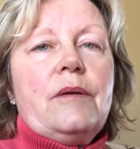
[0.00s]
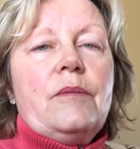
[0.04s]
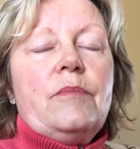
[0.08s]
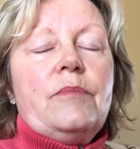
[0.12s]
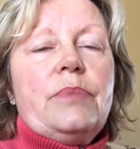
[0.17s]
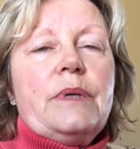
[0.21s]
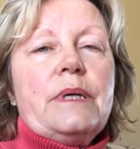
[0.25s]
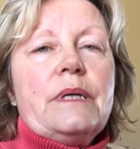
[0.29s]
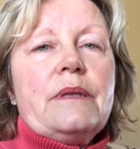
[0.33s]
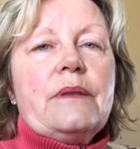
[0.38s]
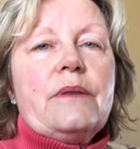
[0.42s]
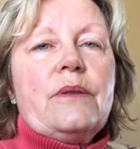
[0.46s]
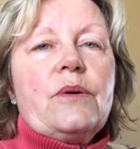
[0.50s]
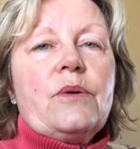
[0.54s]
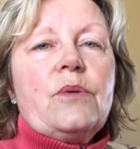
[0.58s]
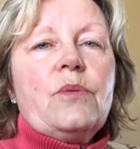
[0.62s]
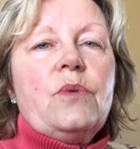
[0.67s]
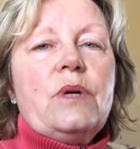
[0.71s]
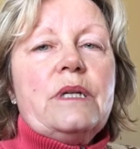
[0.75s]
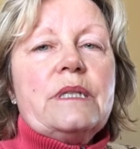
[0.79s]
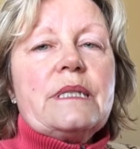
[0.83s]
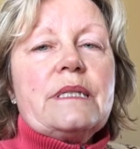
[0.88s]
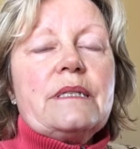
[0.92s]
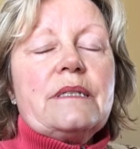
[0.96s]
but there
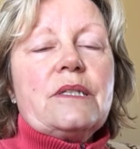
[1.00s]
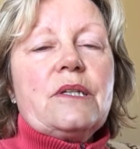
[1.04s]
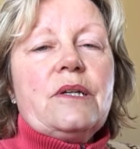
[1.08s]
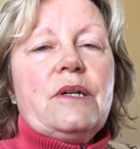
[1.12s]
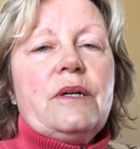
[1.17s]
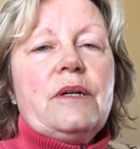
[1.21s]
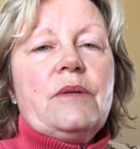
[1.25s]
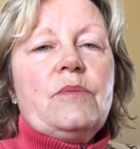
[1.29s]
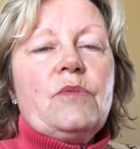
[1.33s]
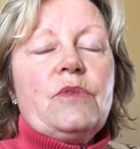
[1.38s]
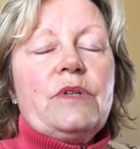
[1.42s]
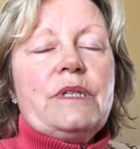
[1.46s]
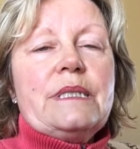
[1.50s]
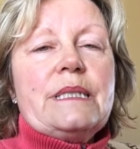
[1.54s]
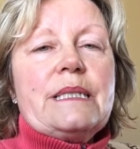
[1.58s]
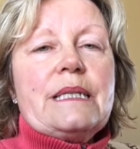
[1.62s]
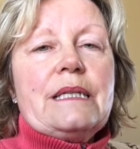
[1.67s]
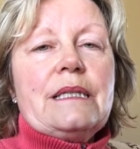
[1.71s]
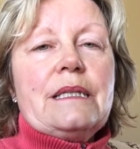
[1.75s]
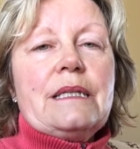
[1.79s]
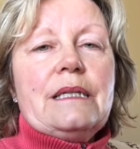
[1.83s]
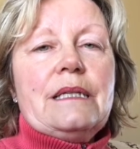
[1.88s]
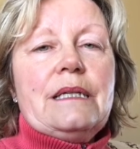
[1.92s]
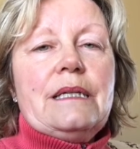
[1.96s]
was a time
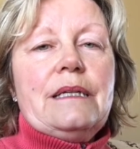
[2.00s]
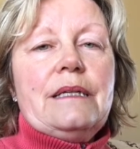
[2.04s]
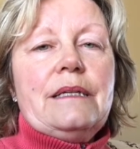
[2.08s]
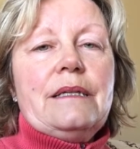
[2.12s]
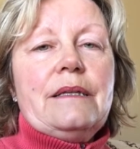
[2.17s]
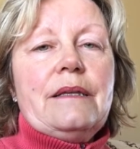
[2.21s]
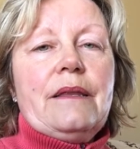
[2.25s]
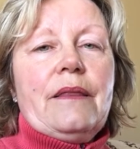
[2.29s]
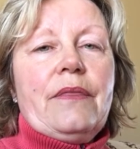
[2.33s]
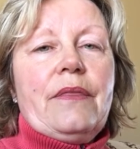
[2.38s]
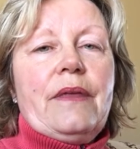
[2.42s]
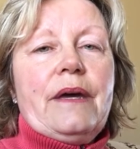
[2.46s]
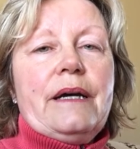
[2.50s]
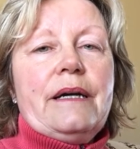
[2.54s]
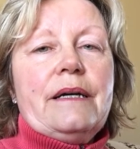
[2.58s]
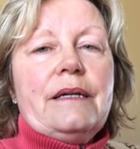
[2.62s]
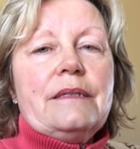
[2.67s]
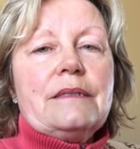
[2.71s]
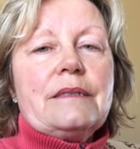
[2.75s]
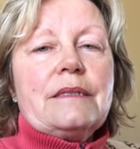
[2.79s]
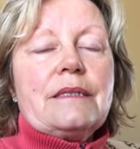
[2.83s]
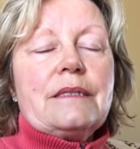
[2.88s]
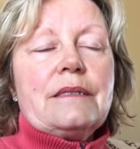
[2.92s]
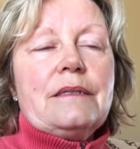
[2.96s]
recently
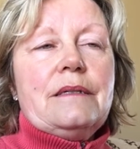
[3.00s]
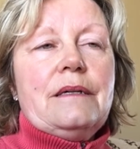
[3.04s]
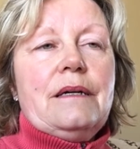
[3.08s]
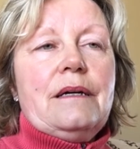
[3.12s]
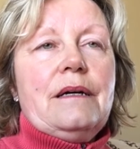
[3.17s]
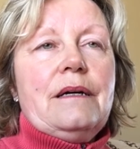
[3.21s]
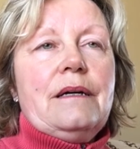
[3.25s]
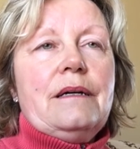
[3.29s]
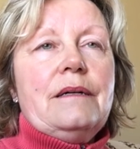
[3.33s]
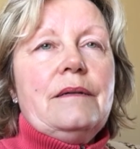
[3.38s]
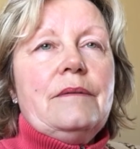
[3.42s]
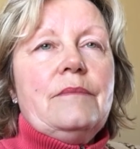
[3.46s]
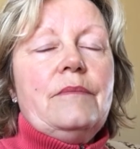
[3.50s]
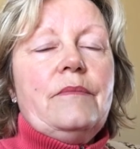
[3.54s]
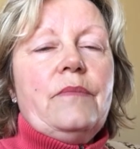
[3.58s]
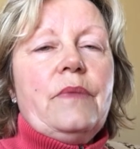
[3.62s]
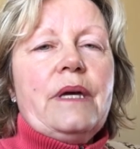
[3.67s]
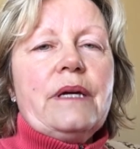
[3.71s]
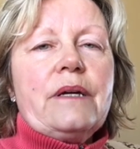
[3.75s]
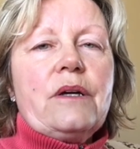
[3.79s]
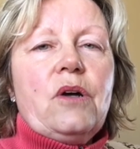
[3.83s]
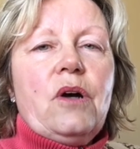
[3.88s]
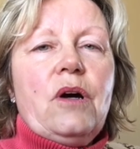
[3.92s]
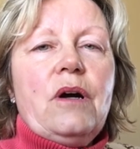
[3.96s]
that
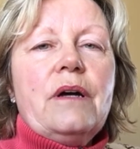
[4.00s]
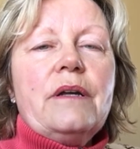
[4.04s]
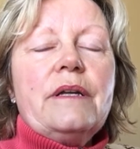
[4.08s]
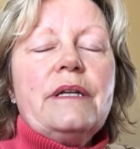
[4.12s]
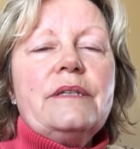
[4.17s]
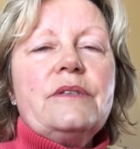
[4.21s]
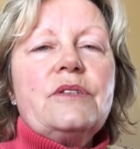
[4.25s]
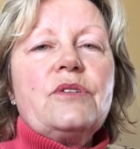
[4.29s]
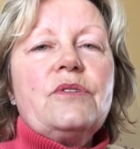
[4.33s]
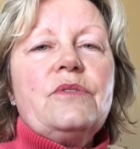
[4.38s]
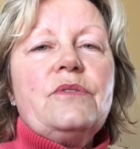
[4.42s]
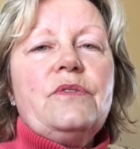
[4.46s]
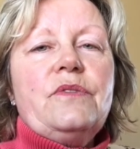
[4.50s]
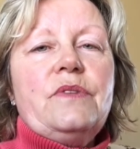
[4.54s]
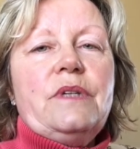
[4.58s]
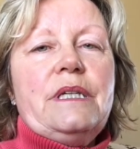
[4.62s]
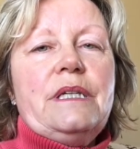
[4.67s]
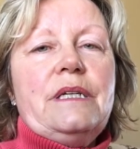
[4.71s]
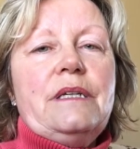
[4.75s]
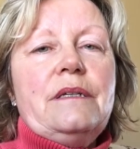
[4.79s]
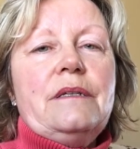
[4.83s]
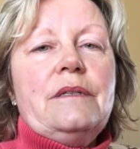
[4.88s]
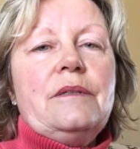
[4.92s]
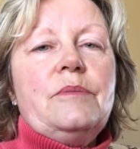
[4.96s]
that God
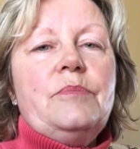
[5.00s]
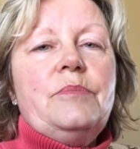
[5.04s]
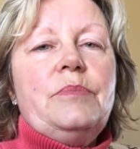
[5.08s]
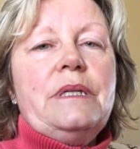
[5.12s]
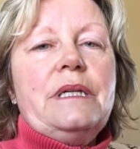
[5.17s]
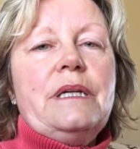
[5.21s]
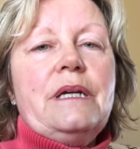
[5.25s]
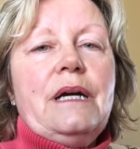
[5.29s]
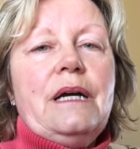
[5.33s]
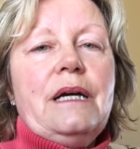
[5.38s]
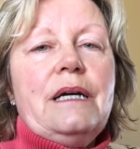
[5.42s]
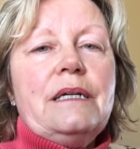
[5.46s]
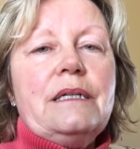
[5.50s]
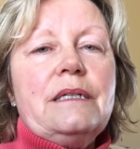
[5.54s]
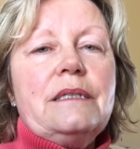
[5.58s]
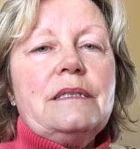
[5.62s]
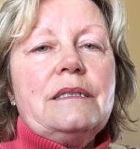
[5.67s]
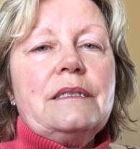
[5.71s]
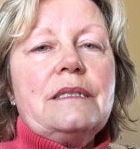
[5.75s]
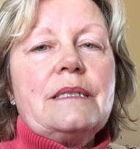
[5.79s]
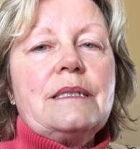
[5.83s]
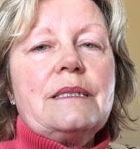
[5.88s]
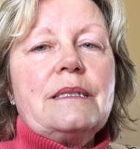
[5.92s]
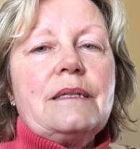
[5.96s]
intervened
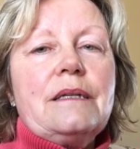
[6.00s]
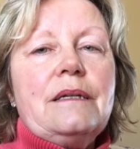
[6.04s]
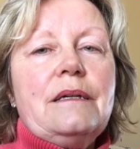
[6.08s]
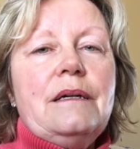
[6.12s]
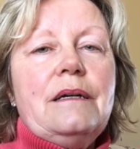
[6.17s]
because